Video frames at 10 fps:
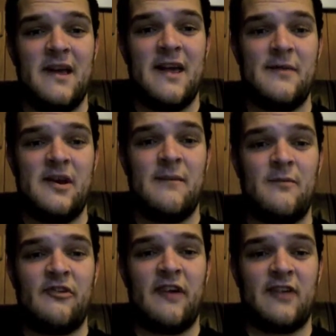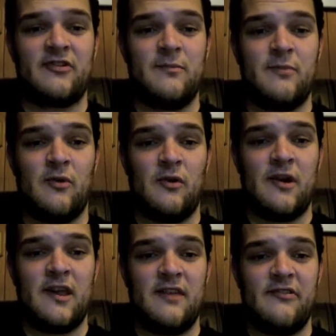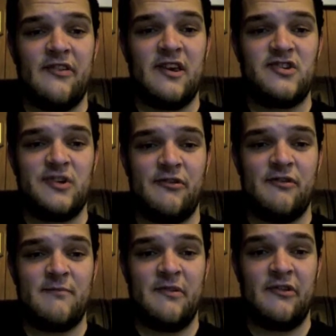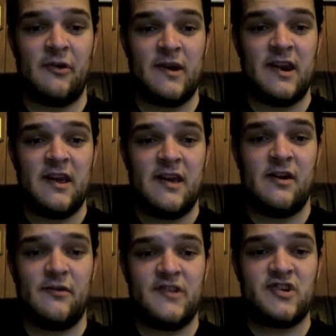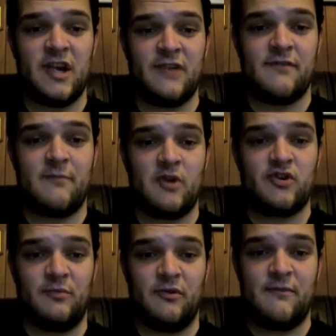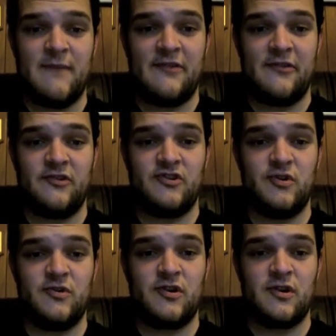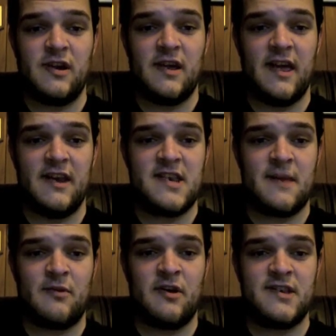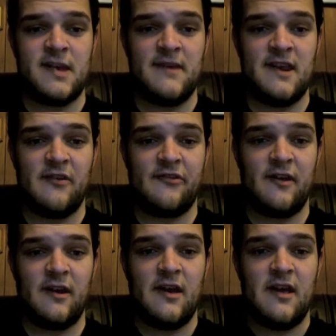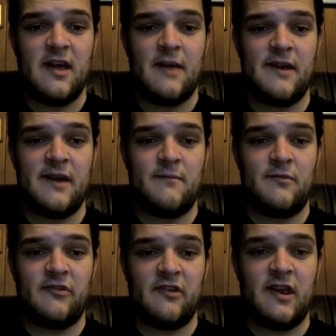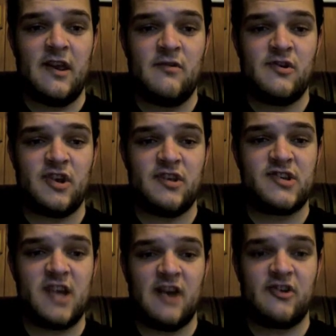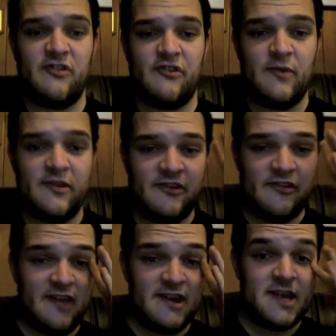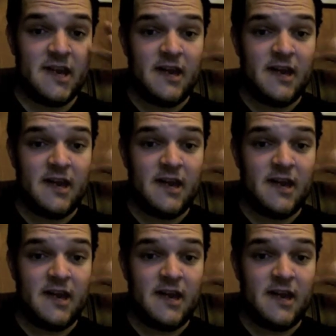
Eminem was actually born in St. Joseph, Missouri, an only child of Marshall Bruce Mathers Jr. and Deborah Debbie Nelson. Eminem's English, Scottish, and Swiss descent.